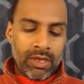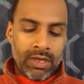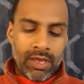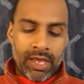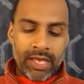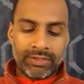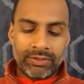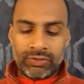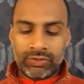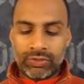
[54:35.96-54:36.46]

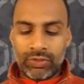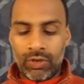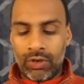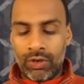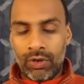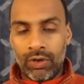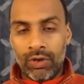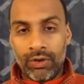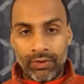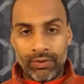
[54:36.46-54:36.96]
And
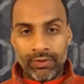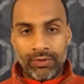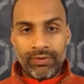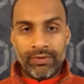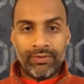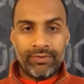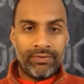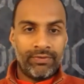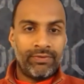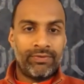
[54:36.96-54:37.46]
so,
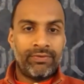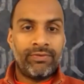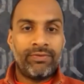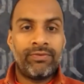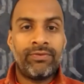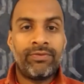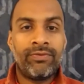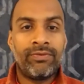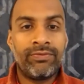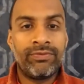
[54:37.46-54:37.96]

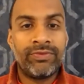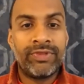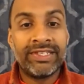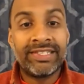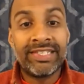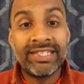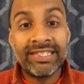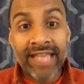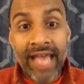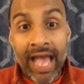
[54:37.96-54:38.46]

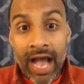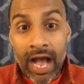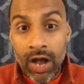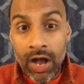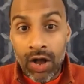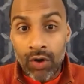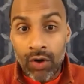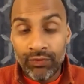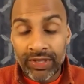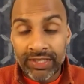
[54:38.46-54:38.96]
this is
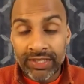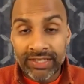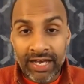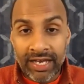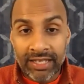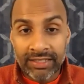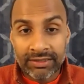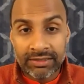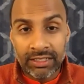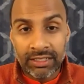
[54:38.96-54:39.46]
how
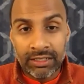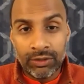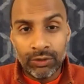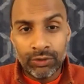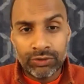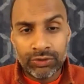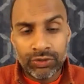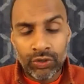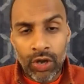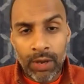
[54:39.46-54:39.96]
Vedanta
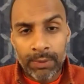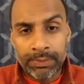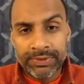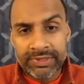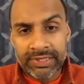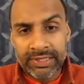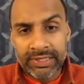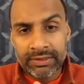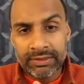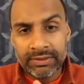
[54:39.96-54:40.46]
looks at
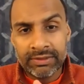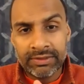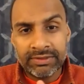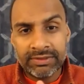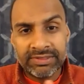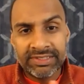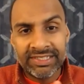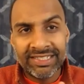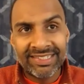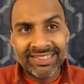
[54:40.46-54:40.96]

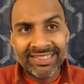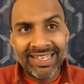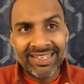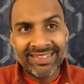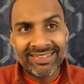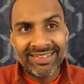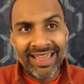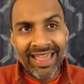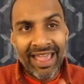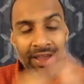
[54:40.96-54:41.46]
obstacles. It
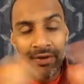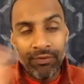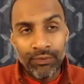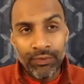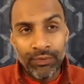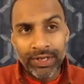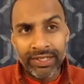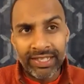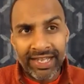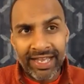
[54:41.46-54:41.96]
says
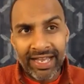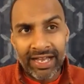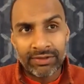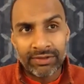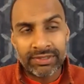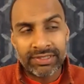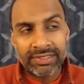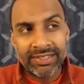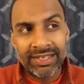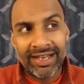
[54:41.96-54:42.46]
everything
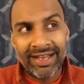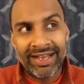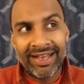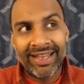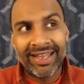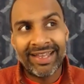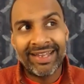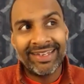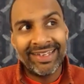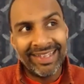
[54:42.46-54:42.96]

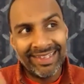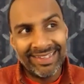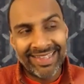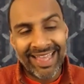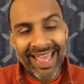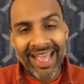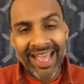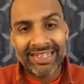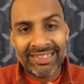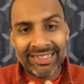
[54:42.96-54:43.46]
outside is
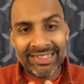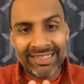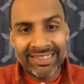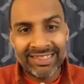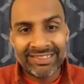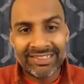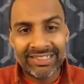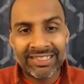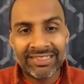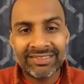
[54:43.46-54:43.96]
actually
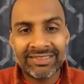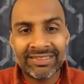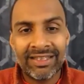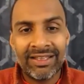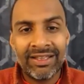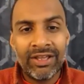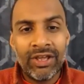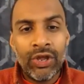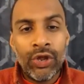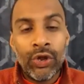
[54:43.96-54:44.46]
just
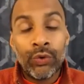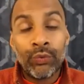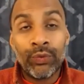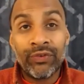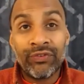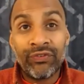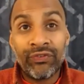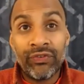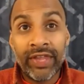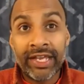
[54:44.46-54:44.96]

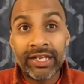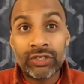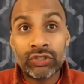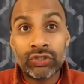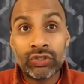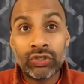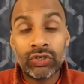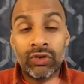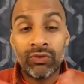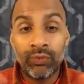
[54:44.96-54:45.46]

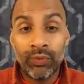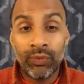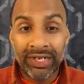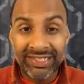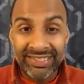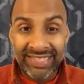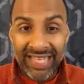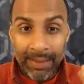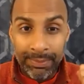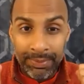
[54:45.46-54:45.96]
reflection of what
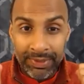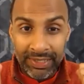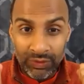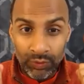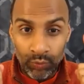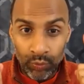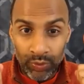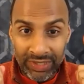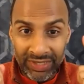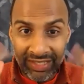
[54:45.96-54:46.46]
is
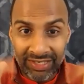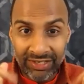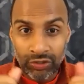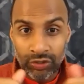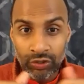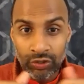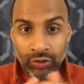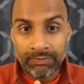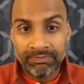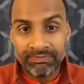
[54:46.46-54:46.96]
happening within
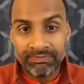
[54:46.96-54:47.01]
you.